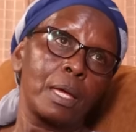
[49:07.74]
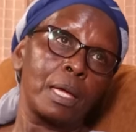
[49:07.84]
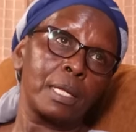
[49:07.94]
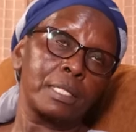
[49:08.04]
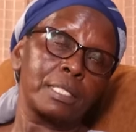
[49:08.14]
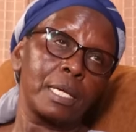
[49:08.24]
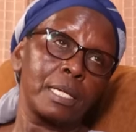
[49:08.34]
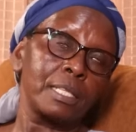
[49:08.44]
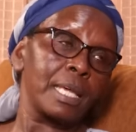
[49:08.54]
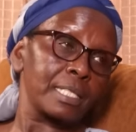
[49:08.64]
And
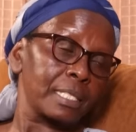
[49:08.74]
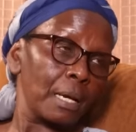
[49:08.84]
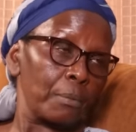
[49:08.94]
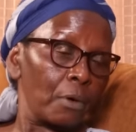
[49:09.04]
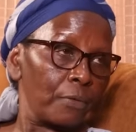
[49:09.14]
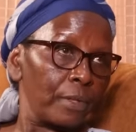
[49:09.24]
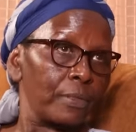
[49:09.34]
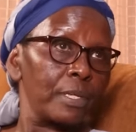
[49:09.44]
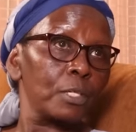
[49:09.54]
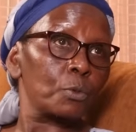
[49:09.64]
there are some of the
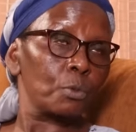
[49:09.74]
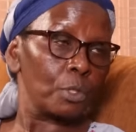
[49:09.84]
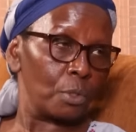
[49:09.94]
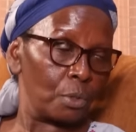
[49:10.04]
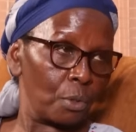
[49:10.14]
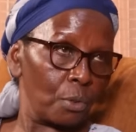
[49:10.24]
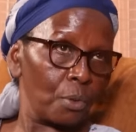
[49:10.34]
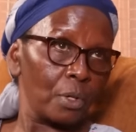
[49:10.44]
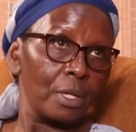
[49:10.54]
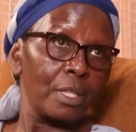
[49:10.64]
things we
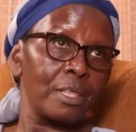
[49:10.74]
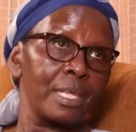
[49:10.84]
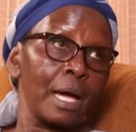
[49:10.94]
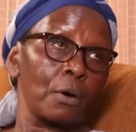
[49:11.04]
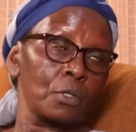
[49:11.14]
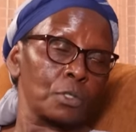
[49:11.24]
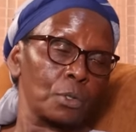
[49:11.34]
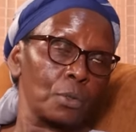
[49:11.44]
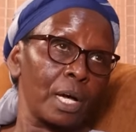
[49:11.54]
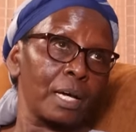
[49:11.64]
know, they are
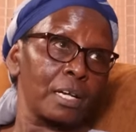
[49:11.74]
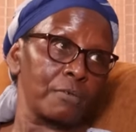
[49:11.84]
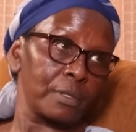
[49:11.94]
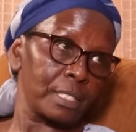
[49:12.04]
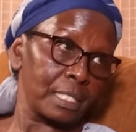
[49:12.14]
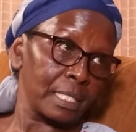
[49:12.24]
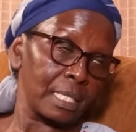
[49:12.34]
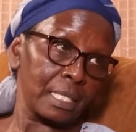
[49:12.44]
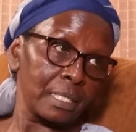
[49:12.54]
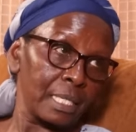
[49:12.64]
also aggravating
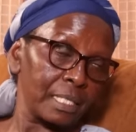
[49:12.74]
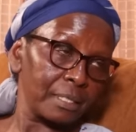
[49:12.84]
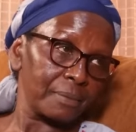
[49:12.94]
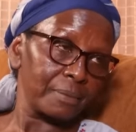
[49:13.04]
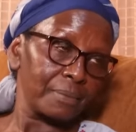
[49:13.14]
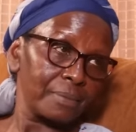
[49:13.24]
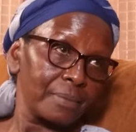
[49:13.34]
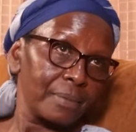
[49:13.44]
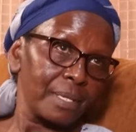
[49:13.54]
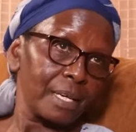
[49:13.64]
illness.
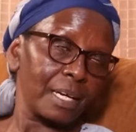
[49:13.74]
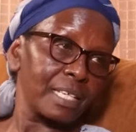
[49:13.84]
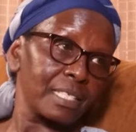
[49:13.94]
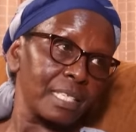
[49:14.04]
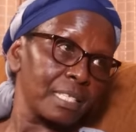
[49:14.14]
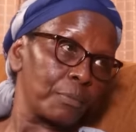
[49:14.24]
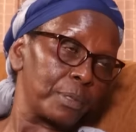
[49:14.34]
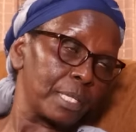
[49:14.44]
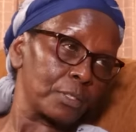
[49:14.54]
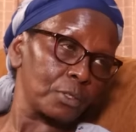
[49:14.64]
Cancers have
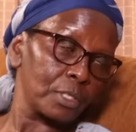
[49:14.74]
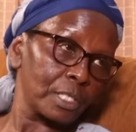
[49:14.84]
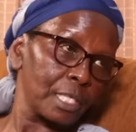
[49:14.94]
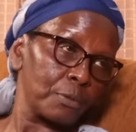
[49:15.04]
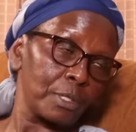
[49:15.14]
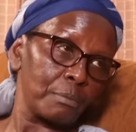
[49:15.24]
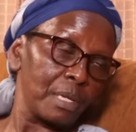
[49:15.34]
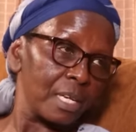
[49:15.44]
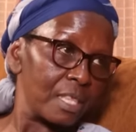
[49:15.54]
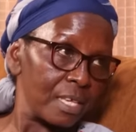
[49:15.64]
been associated with
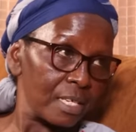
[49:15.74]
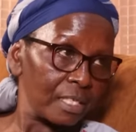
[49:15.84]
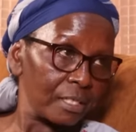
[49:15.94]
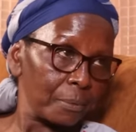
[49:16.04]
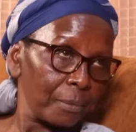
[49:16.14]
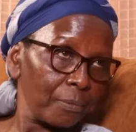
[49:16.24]
many things,